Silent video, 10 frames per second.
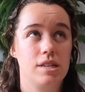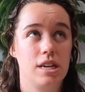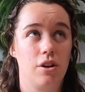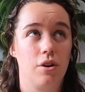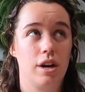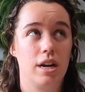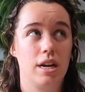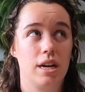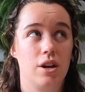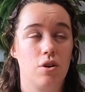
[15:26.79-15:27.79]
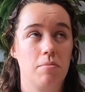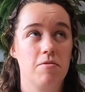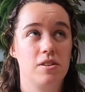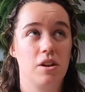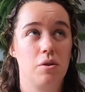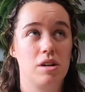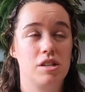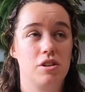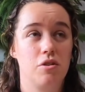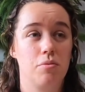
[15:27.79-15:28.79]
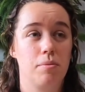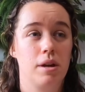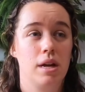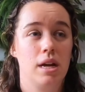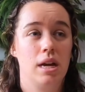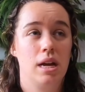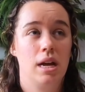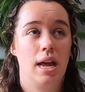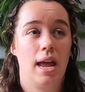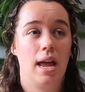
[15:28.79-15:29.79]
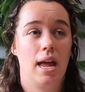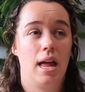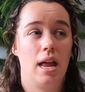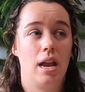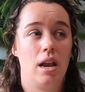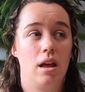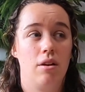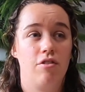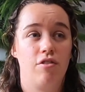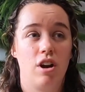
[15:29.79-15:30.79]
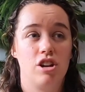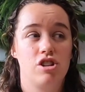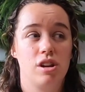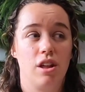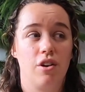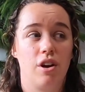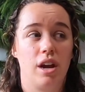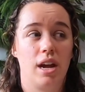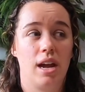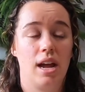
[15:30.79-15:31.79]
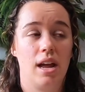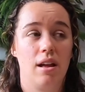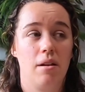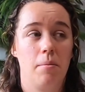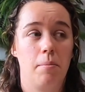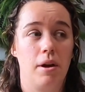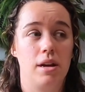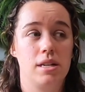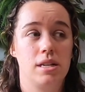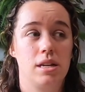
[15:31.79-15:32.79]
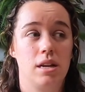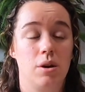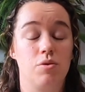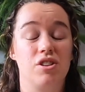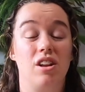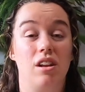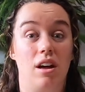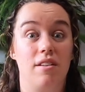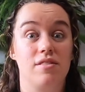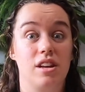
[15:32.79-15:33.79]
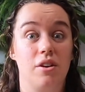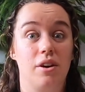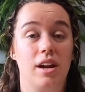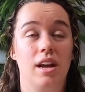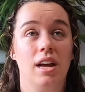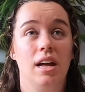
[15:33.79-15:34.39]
cream of celery soup and fresh celery, but it was a lot of celery.